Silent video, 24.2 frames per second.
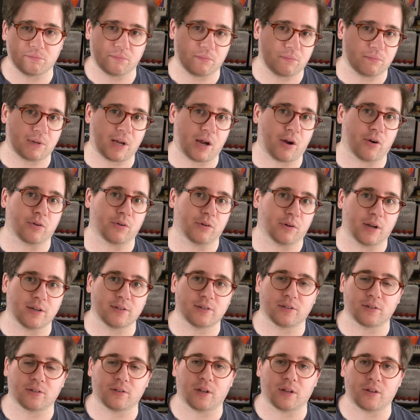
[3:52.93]
characterized
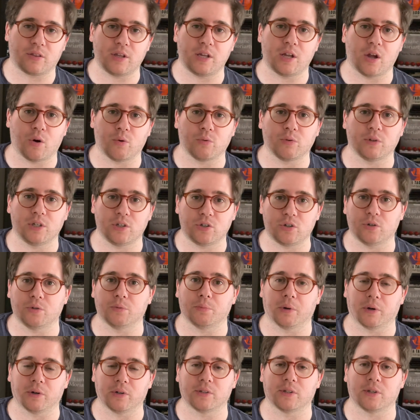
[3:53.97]
as like the only Jew
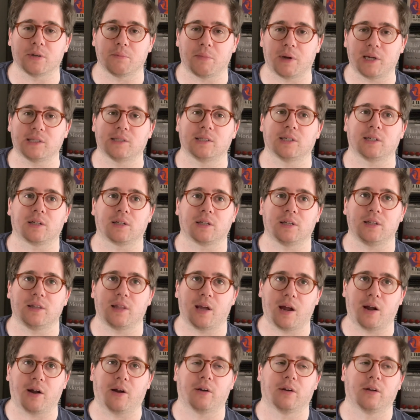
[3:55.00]
person basically
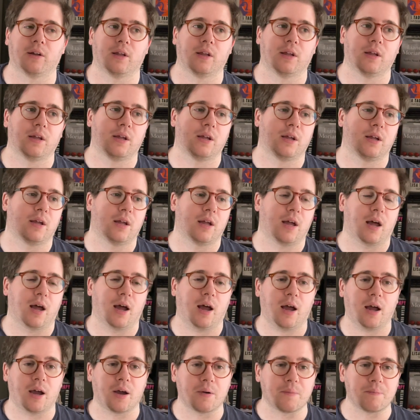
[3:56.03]
there.
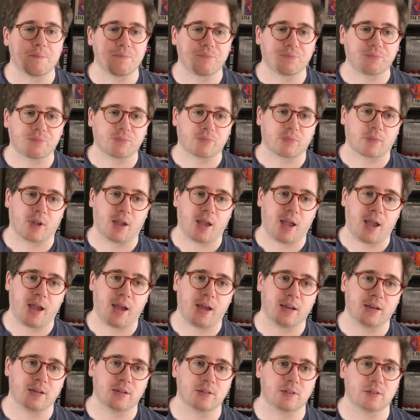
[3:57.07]

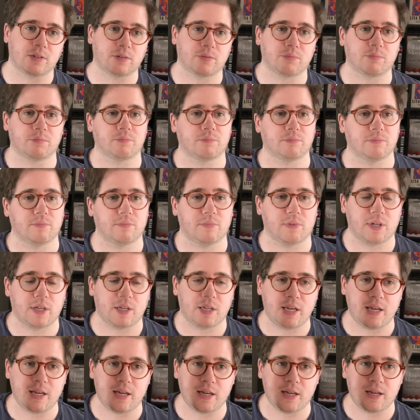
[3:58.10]
And
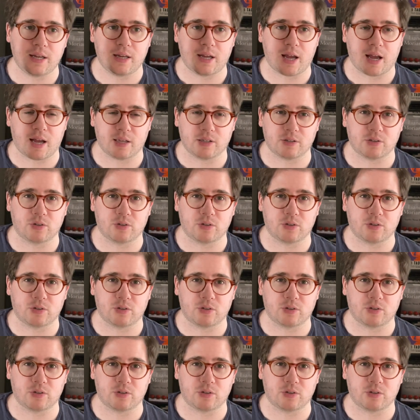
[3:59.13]
he has